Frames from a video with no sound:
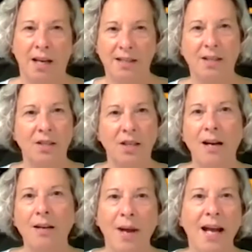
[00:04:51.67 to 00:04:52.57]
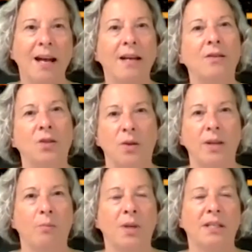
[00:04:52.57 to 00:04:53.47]
as a young man
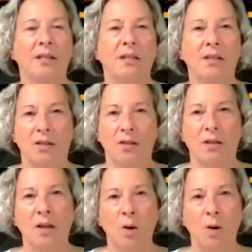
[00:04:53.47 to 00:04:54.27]
doing business and